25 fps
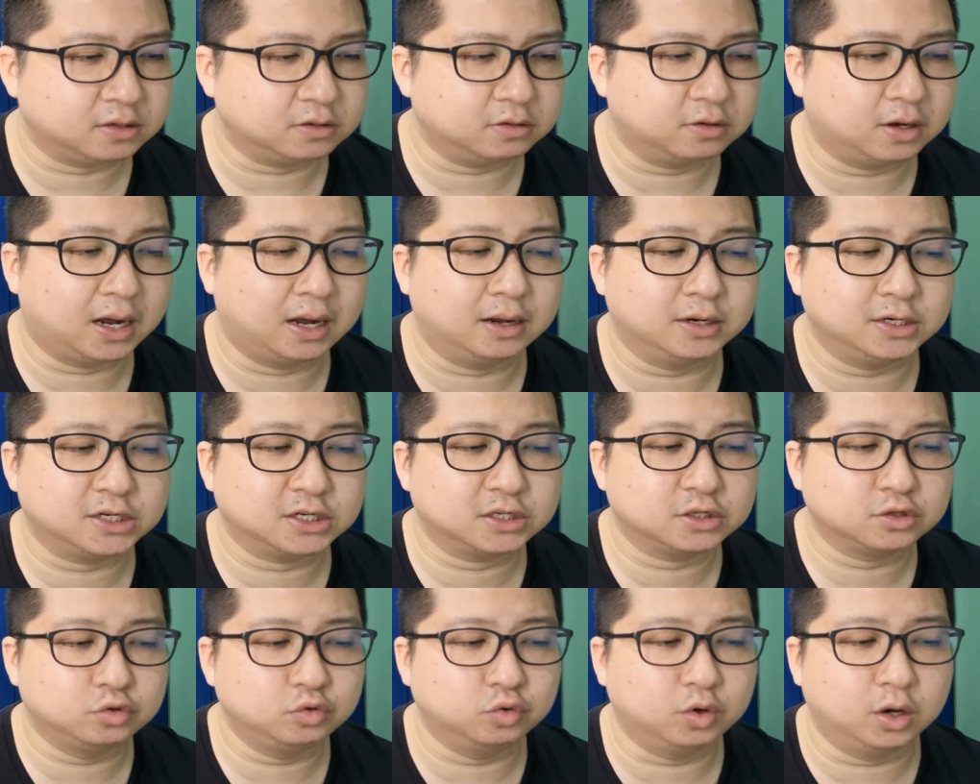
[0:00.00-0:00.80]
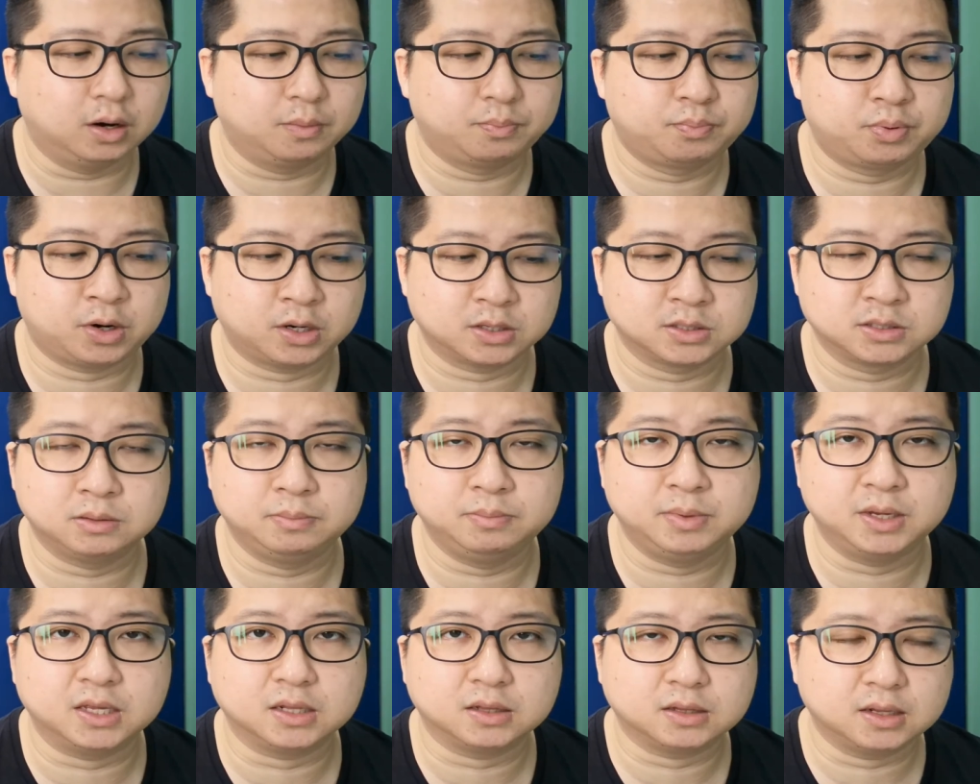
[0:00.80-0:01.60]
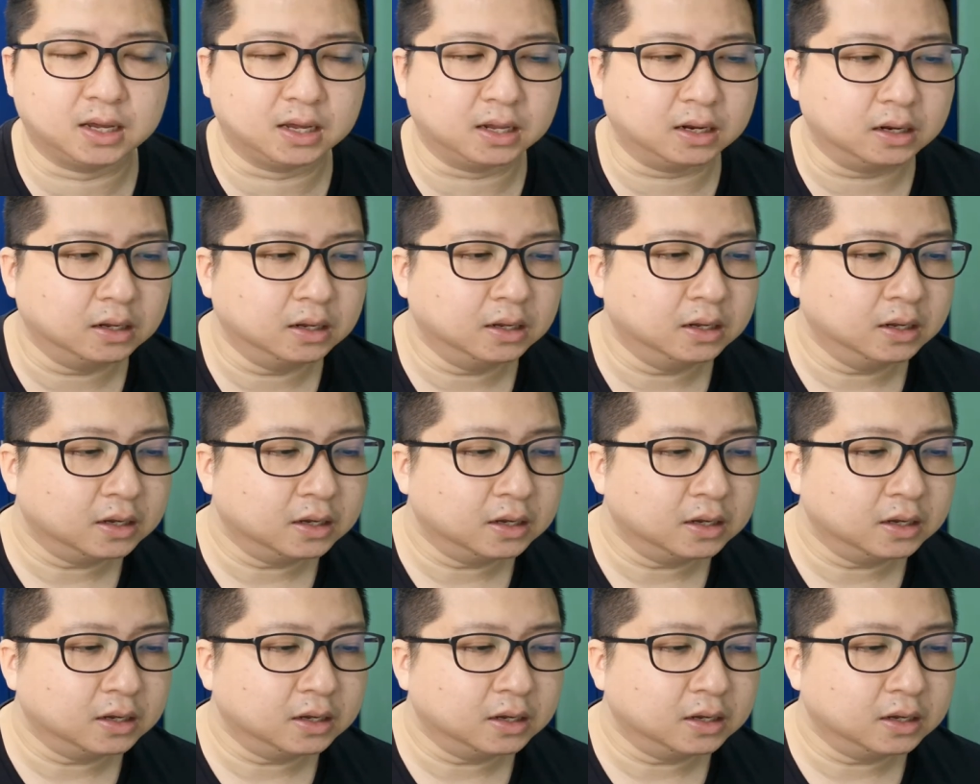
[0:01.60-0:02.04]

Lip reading: I just do an approximate that,